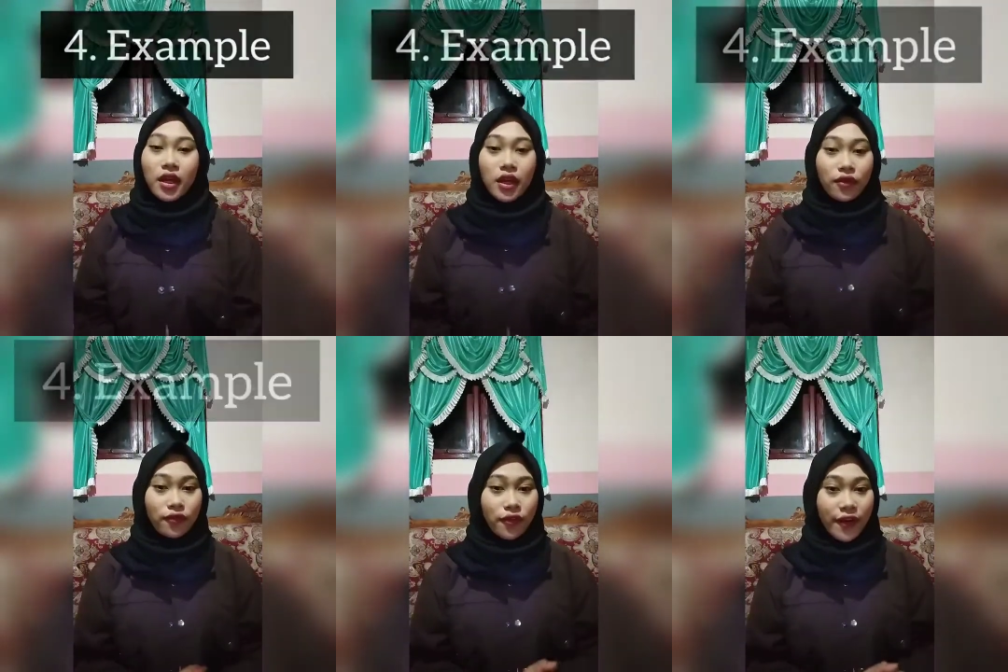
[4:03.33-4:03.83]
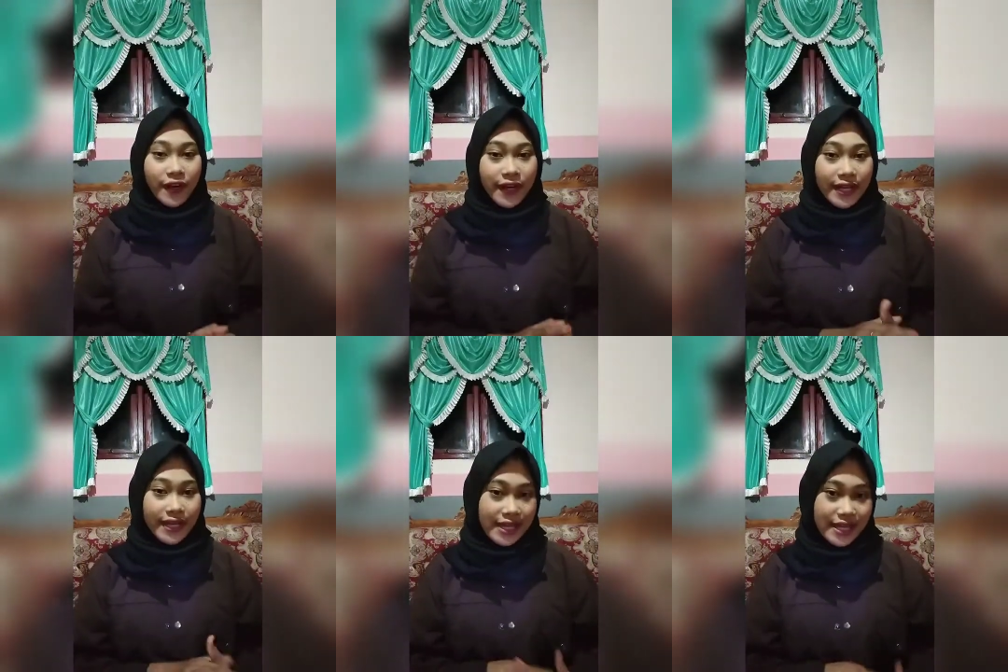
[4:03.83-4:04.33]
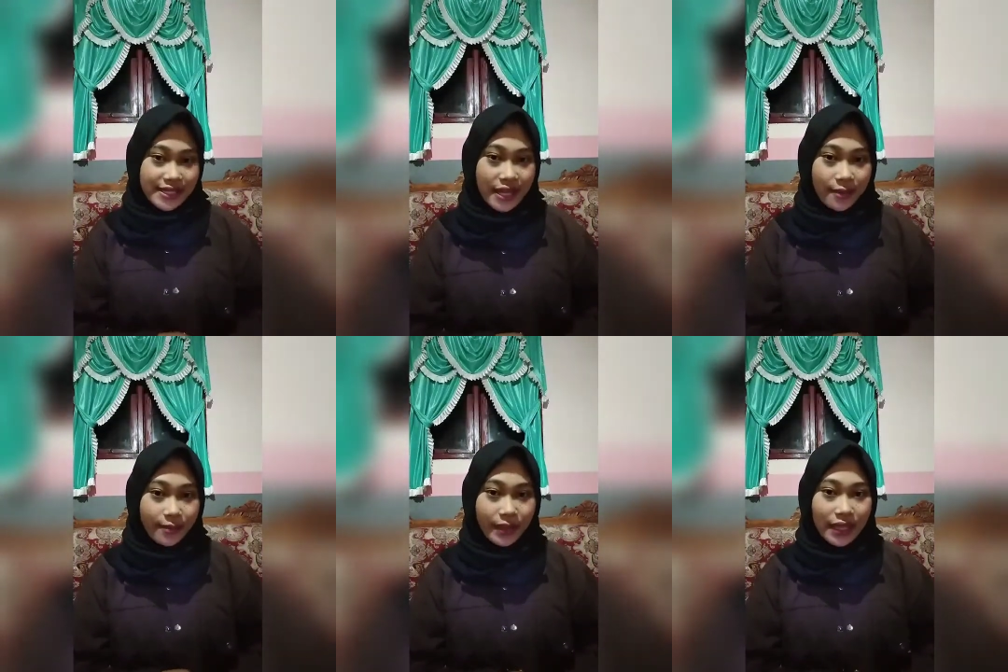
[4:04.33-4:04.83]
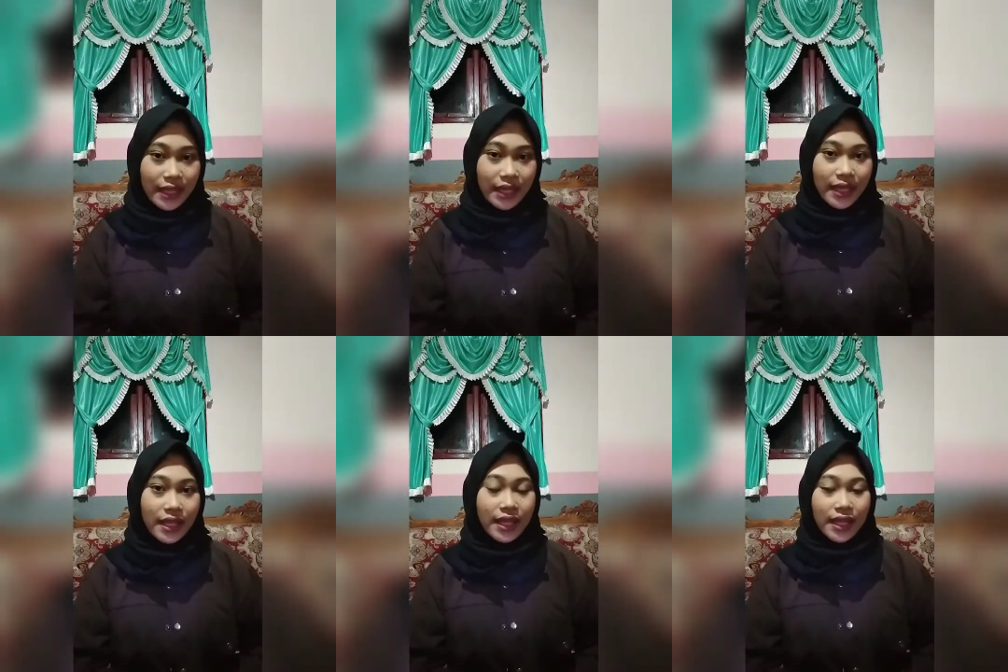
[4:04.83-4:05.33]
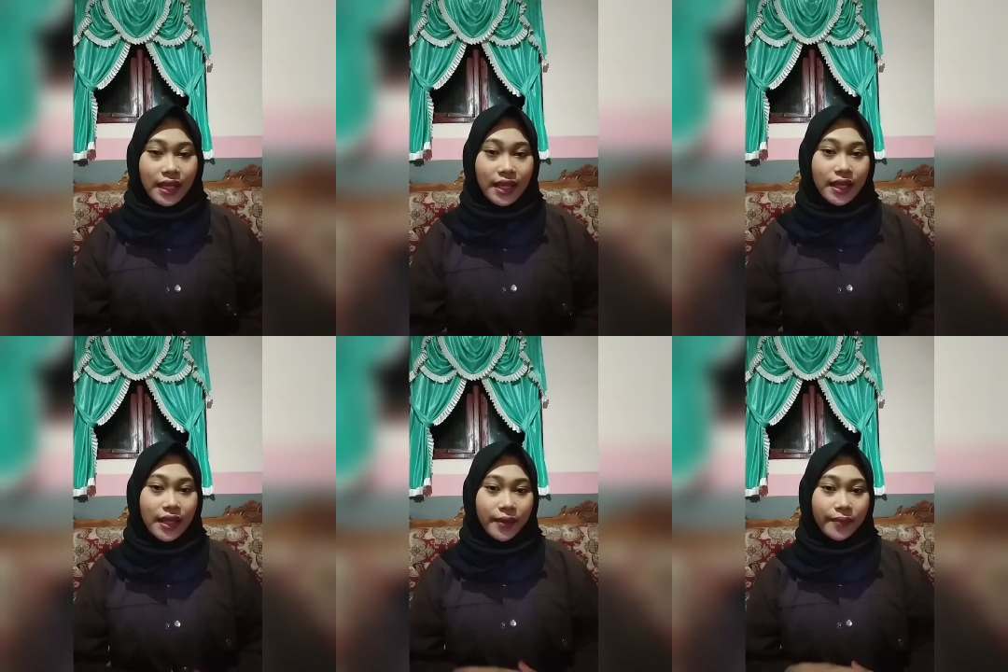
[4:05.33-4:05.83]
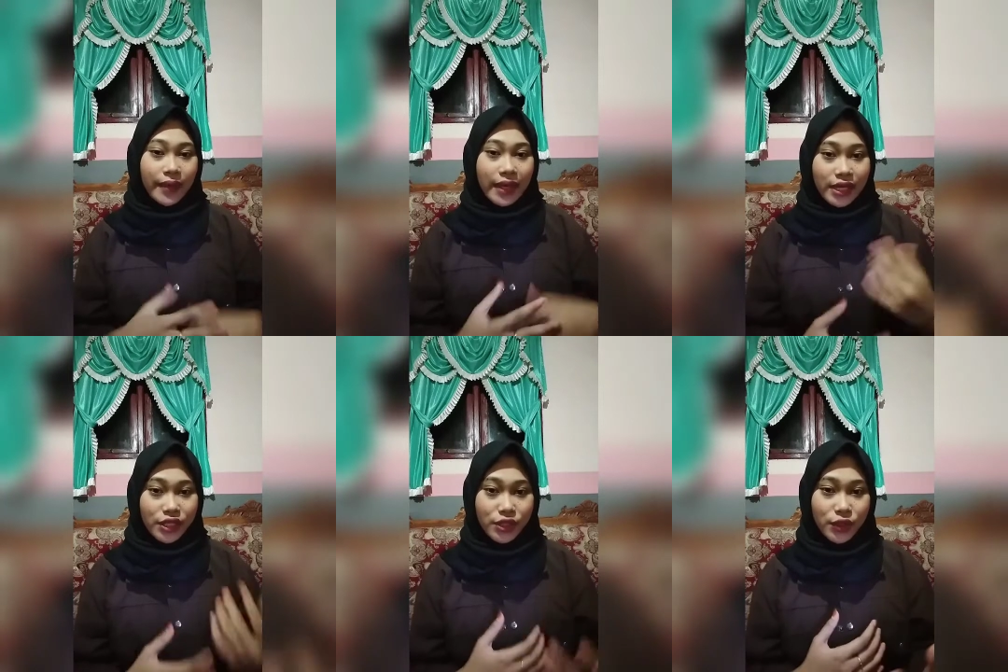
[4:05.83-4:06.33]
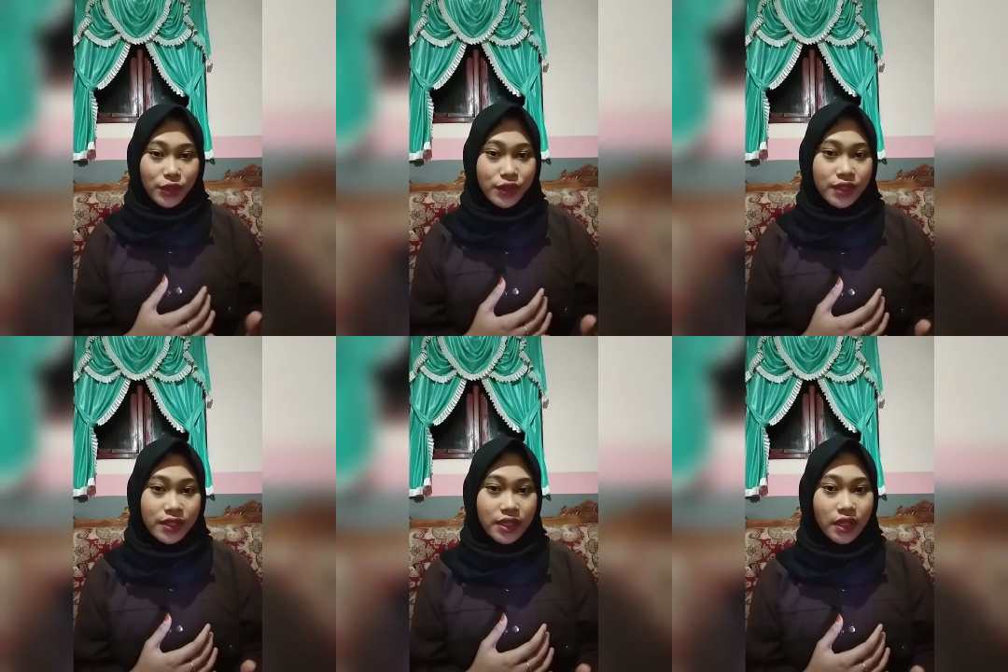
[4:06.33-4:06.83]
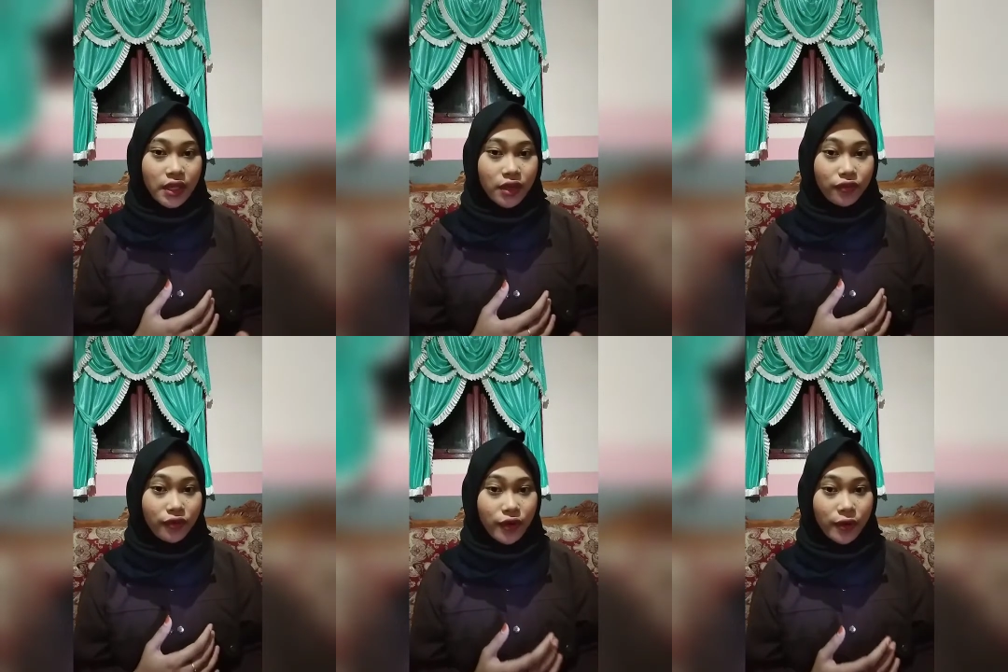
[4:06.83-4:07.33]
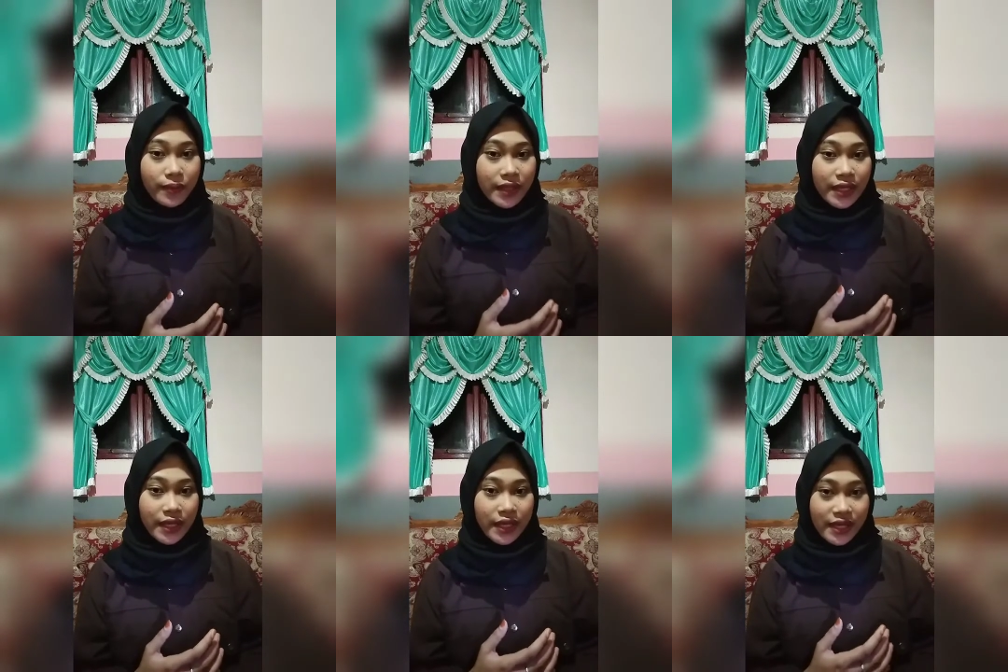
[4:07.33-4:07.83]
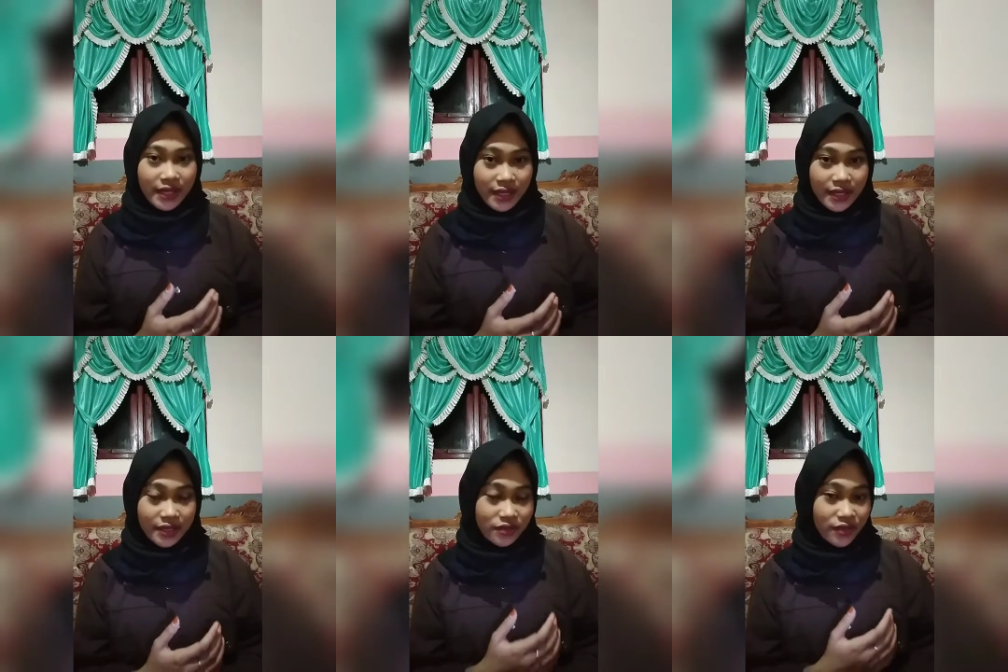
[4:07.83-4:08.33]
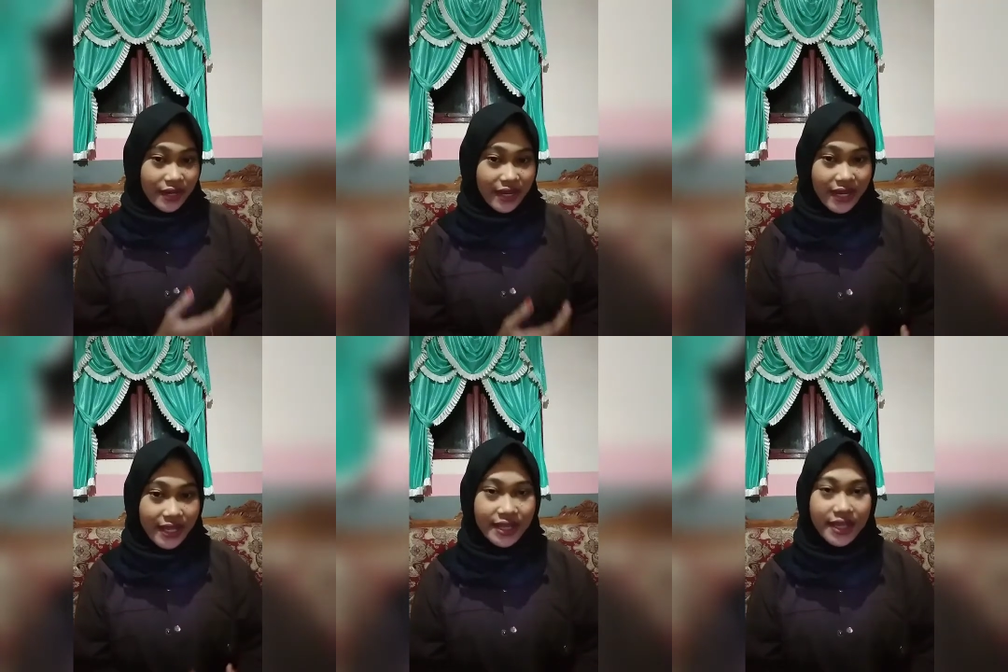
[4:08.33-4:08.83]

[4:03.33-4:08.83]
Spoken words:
For example, I choose from the internet.